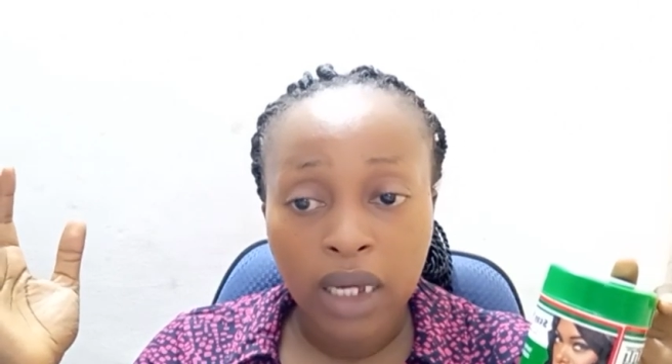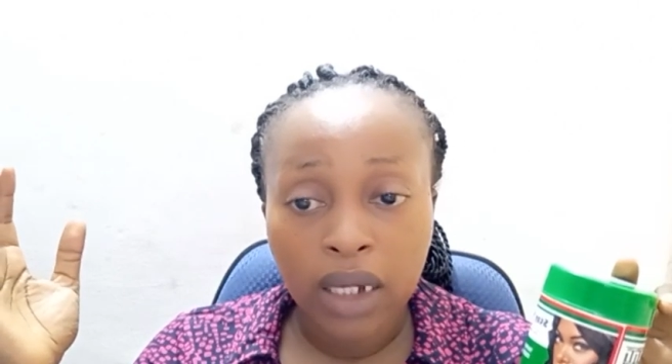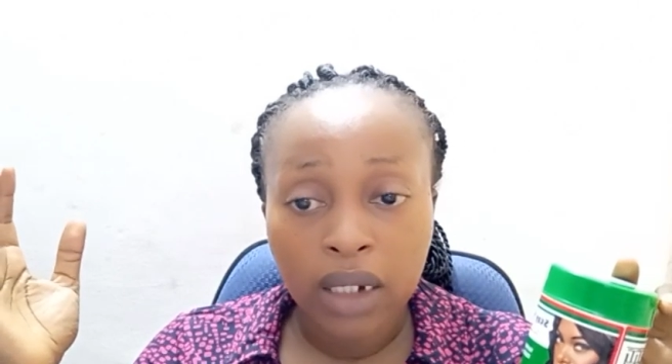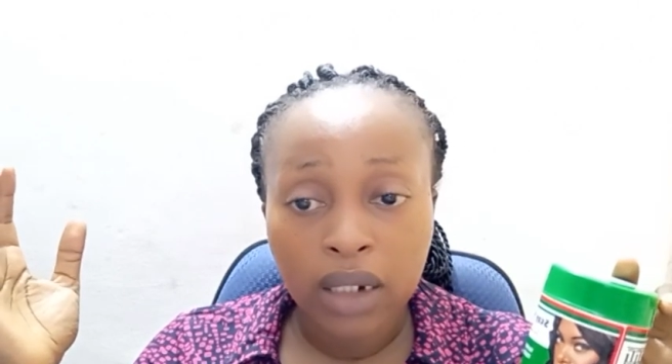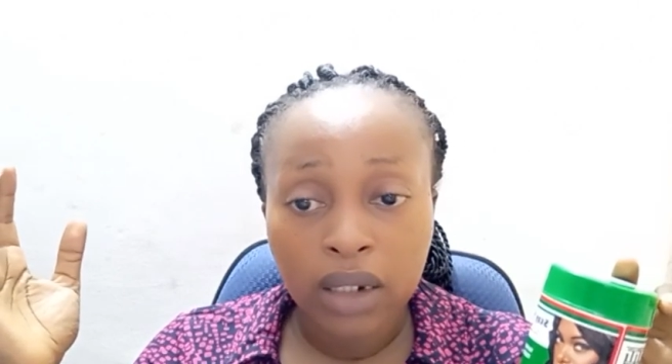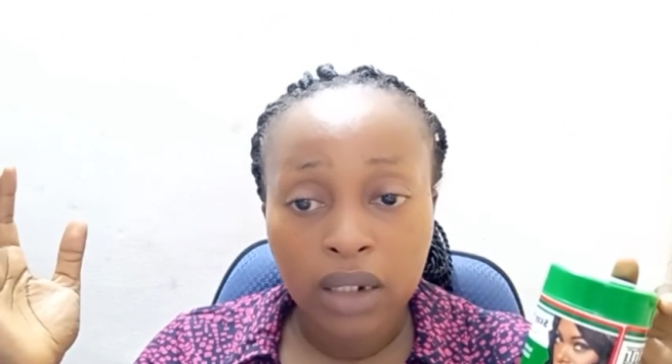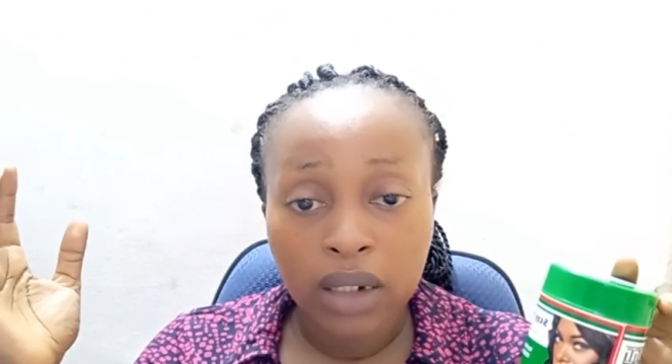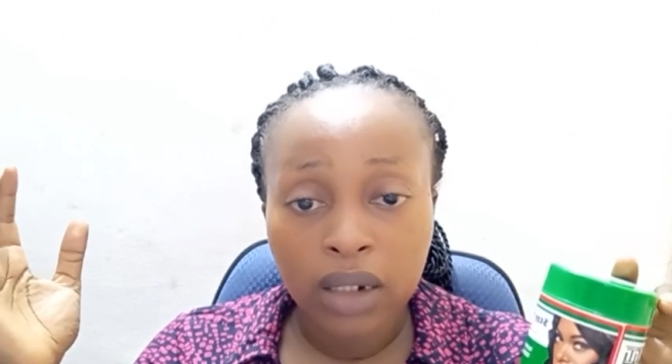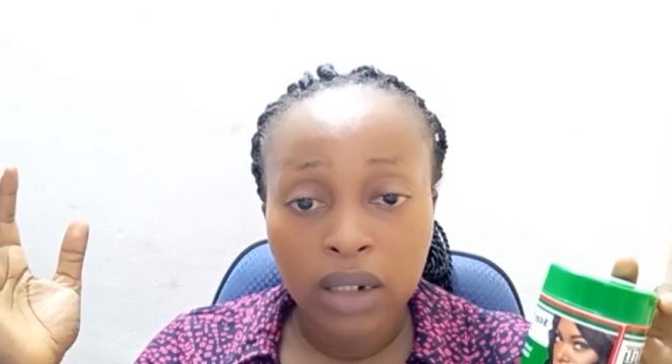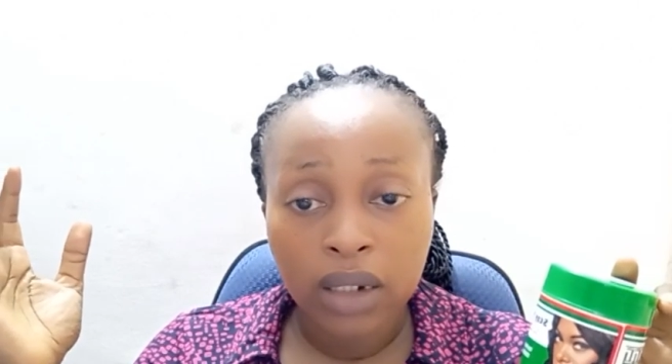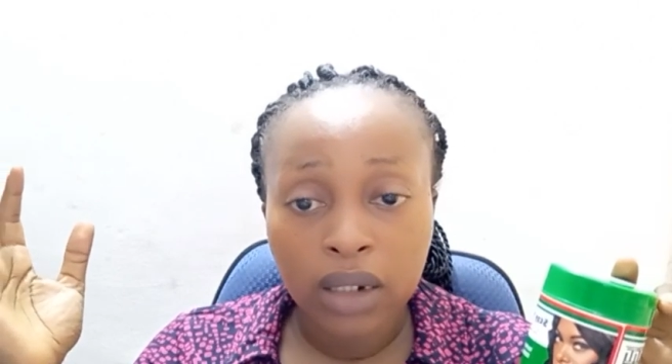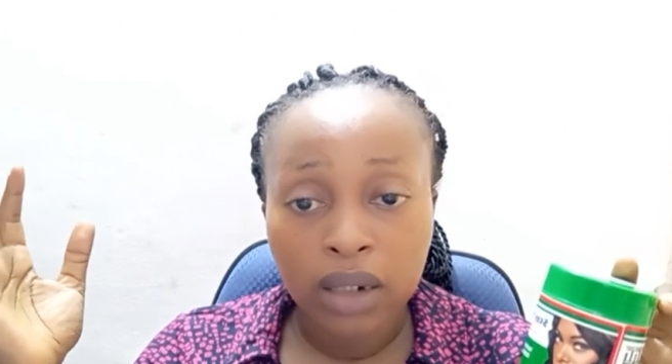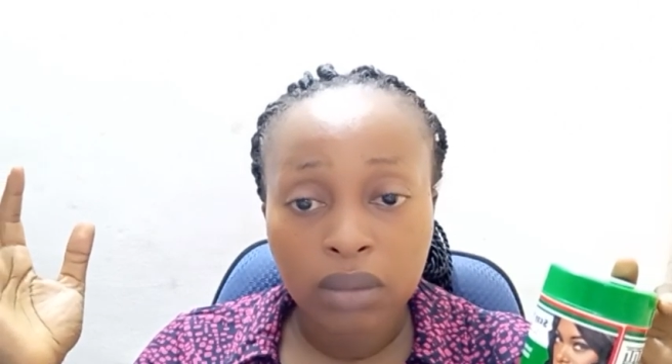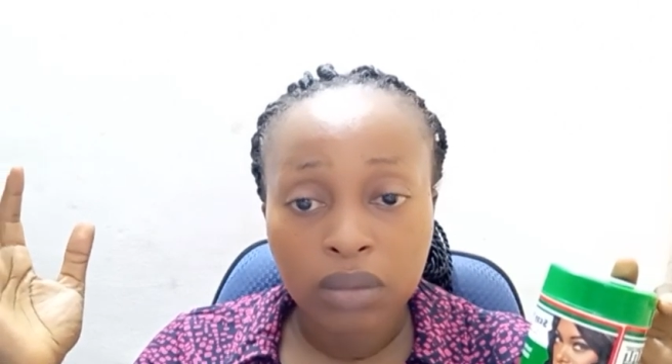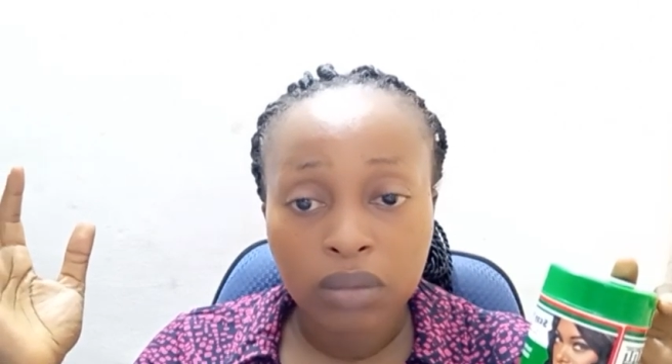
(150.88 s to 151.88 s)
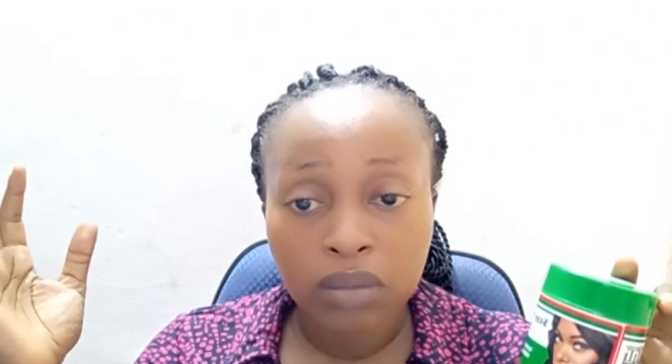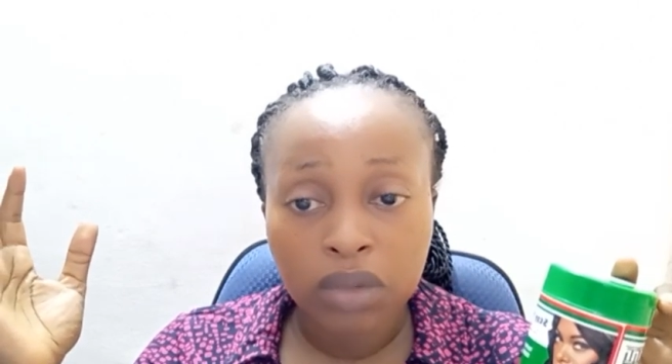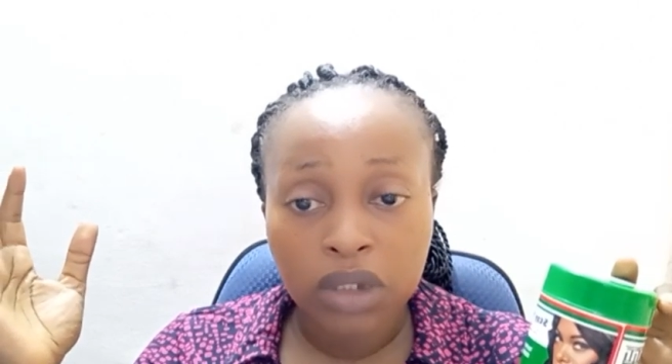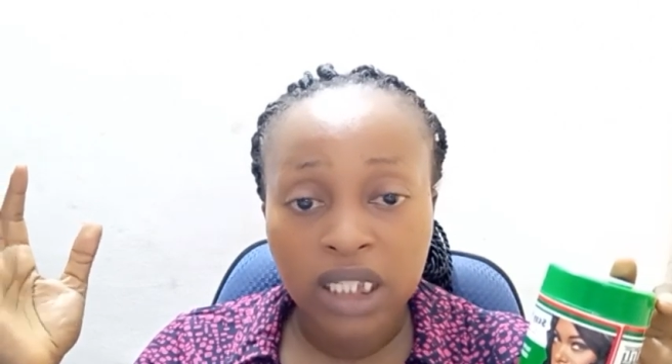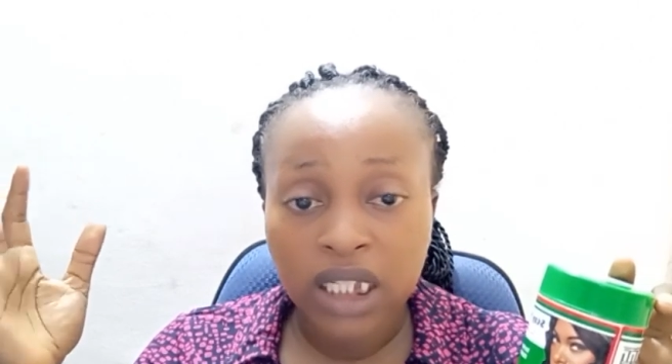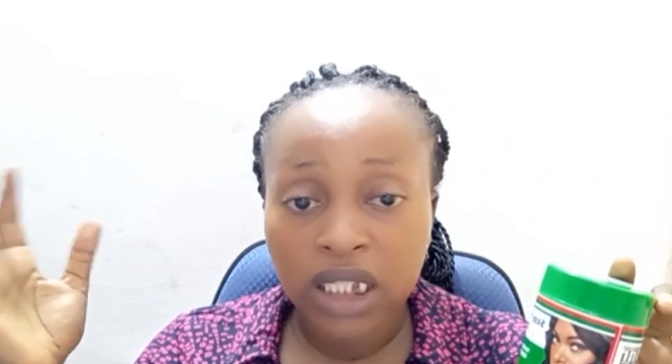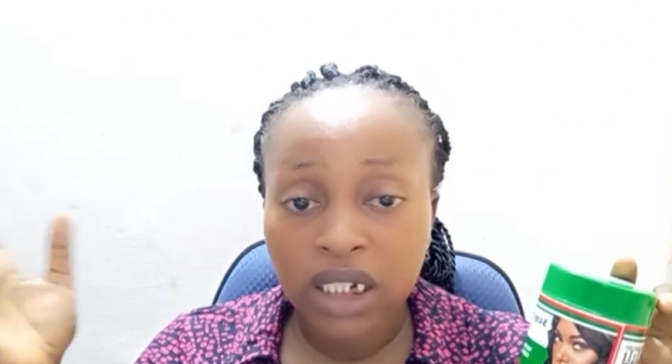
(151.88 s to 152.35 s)
uh,
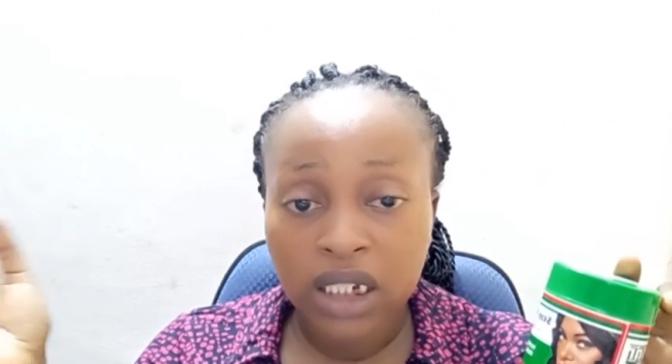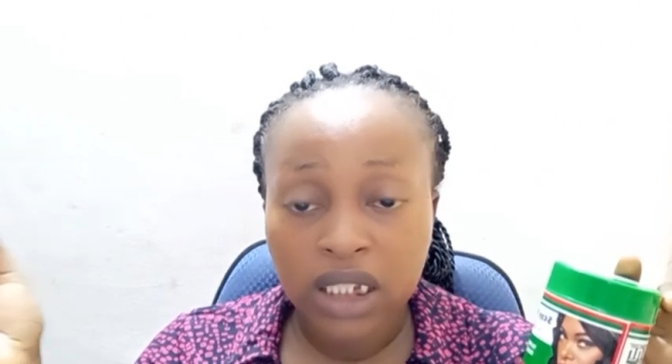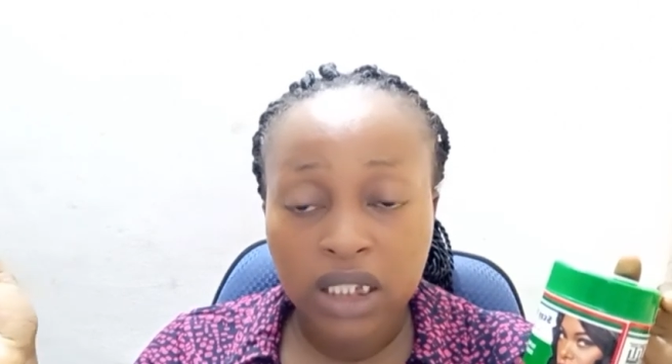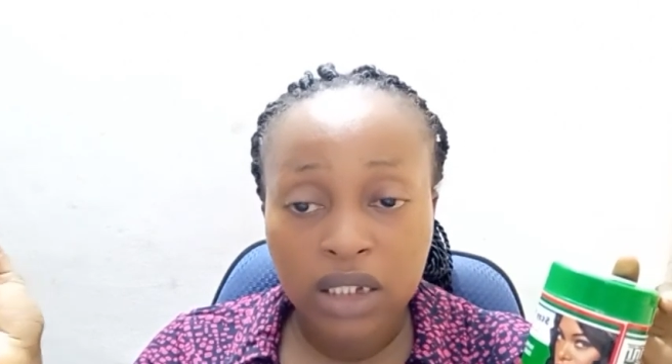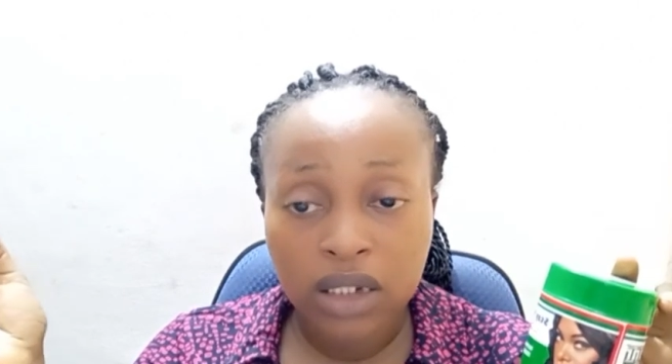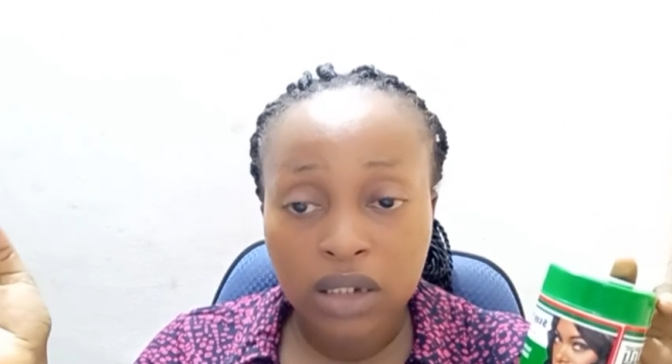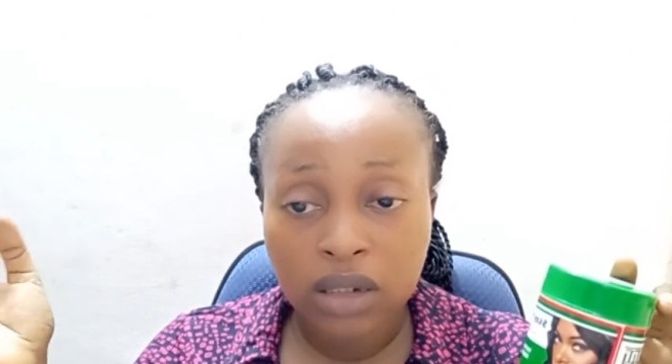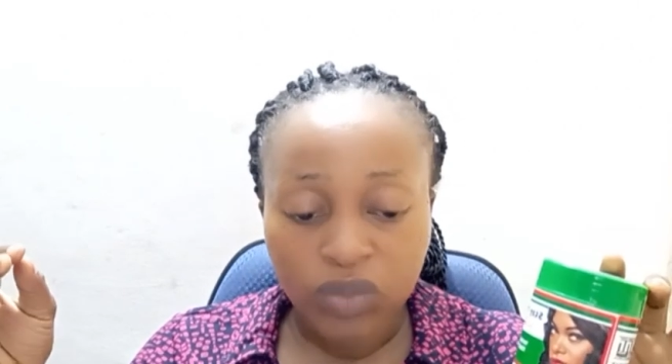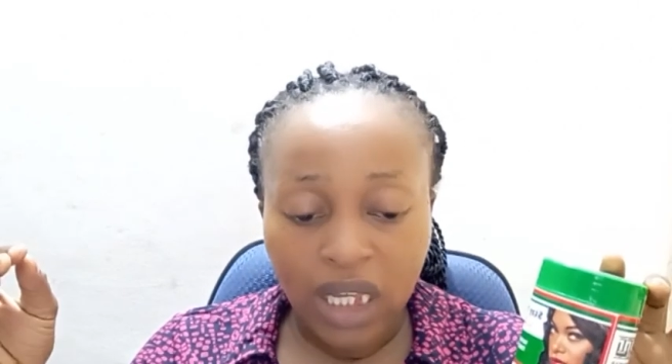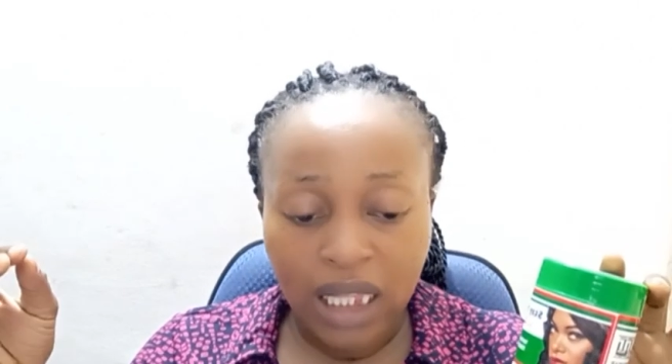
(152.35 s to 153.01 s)
Skin Heal.